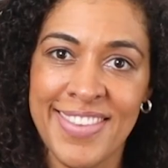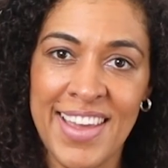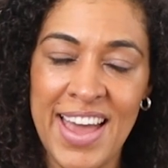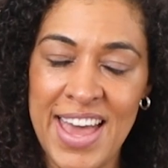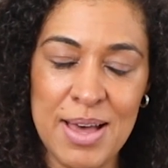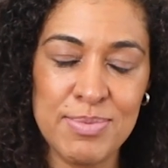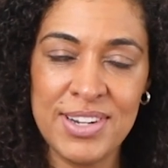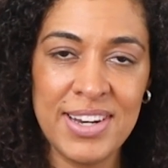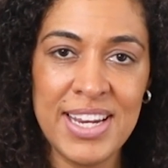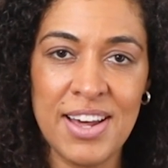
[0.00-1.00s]
I
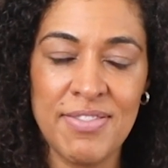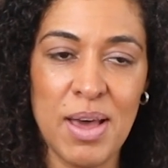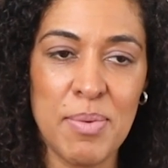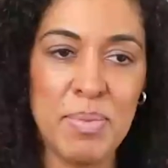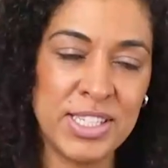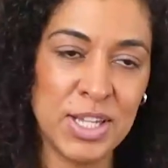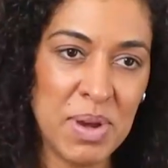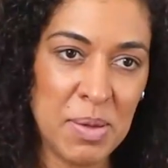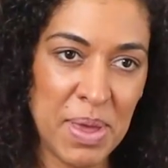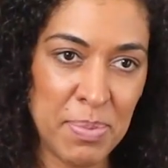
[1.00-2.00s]
absolutely love it. I mean, so
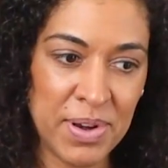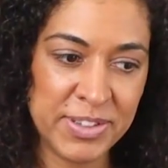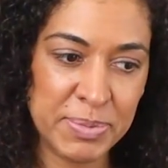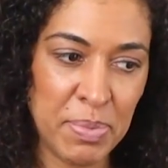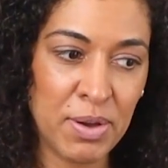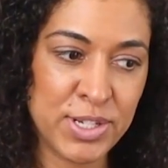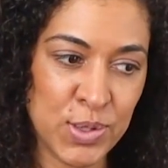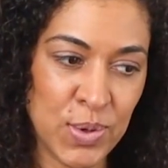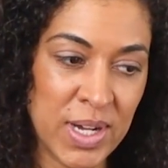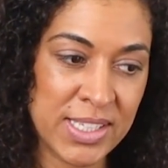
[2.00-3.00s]
many people have spoken to
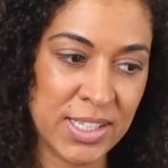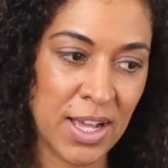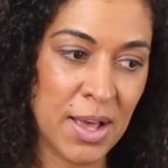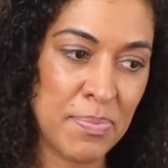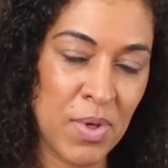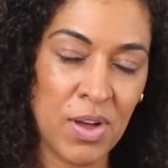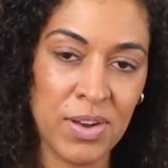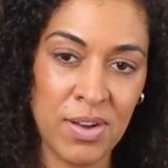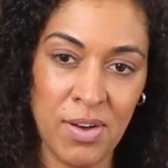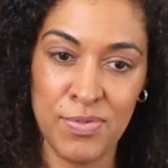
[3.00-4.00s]
us
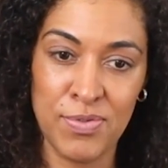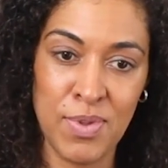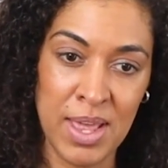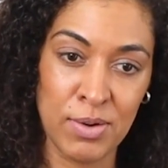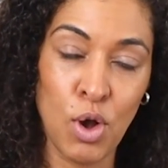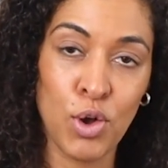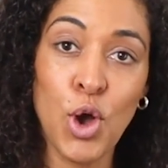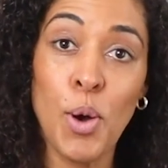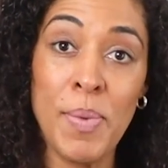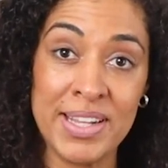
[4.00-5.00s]
on
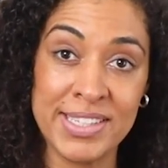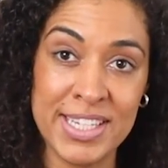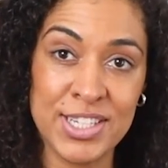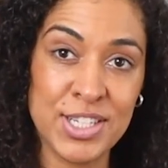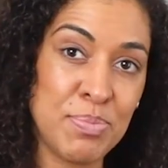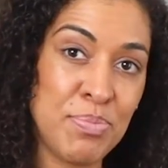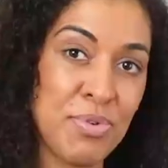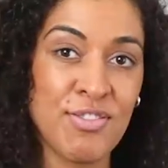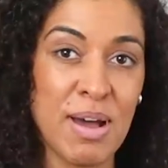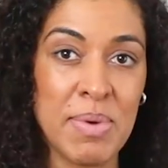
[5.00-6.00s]
comments into the
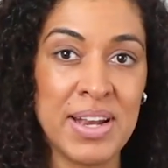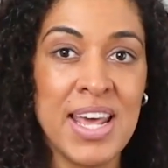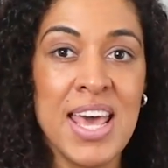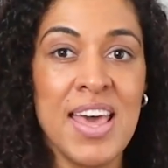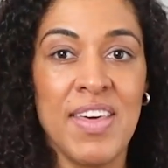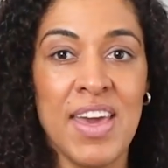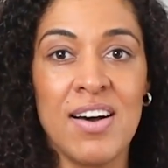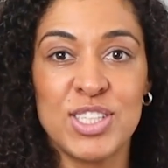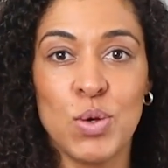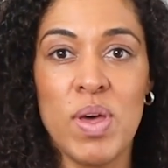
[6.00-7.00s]
program, and they
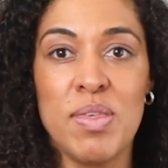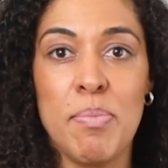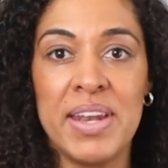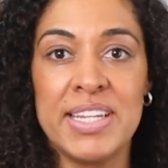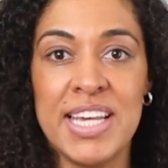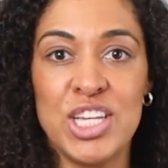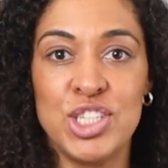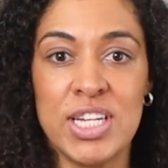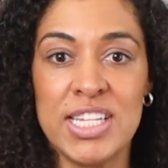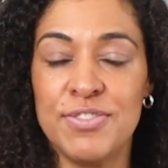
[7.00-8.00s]
ask whether
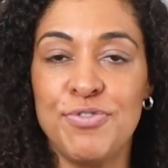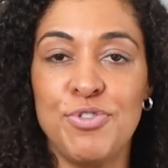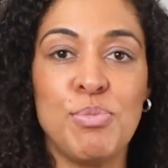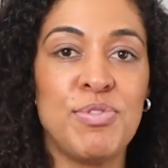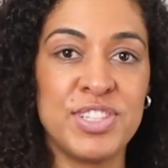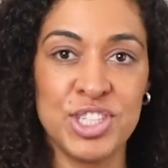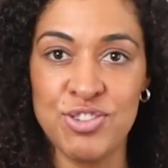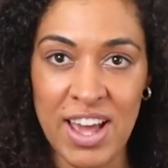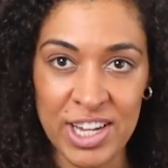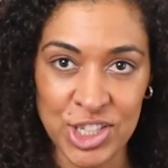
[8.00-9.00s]
meditation is a form of
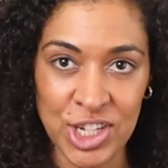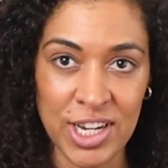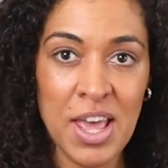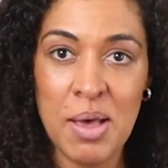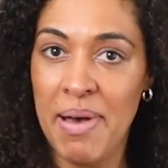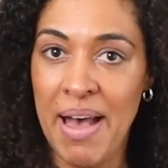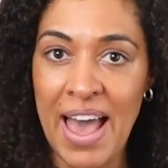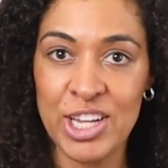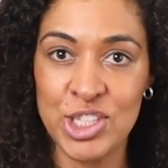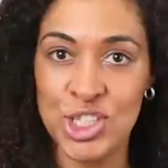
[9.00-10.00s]
distraction. But
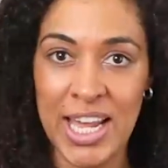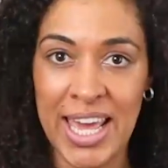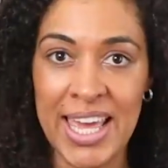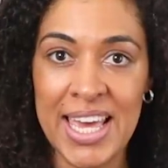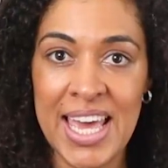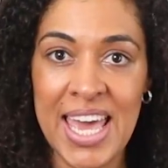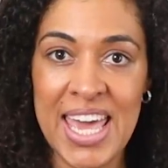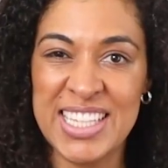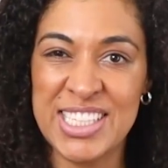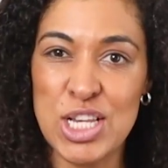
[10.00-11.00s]
actually,
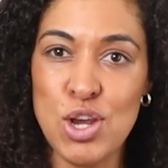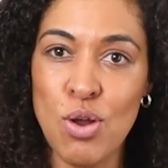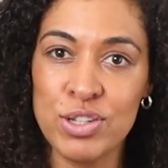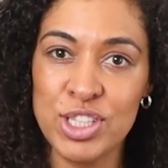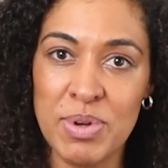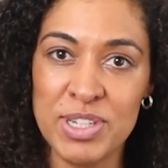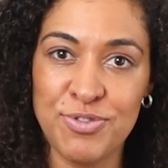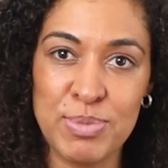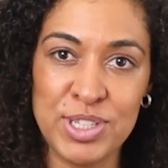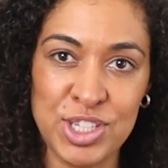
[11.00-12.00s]
it's not so much a
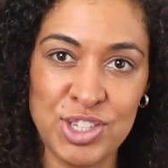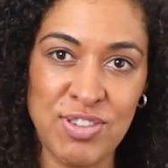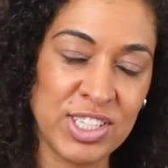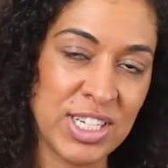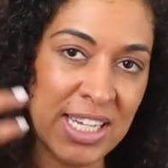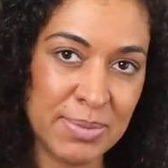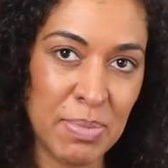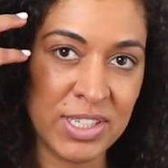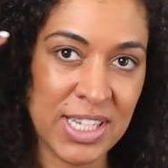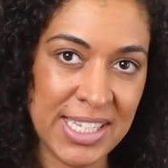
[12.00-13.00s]
form of distraction as
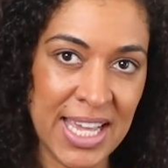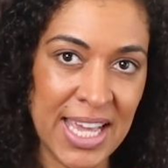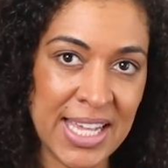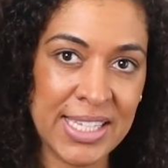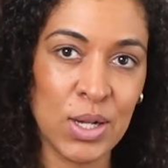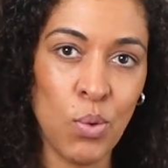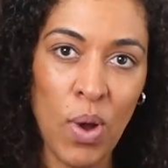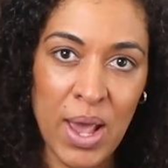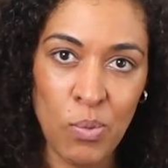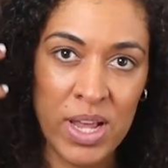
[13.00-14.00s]
much as it is a way
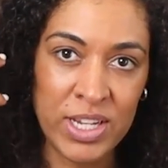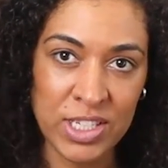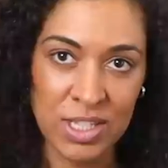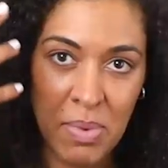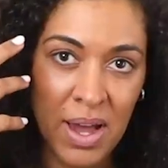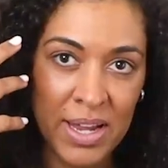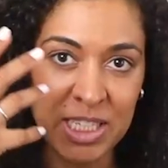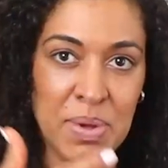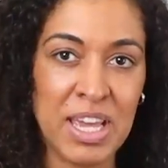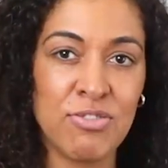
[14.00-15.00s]
in which the mind is being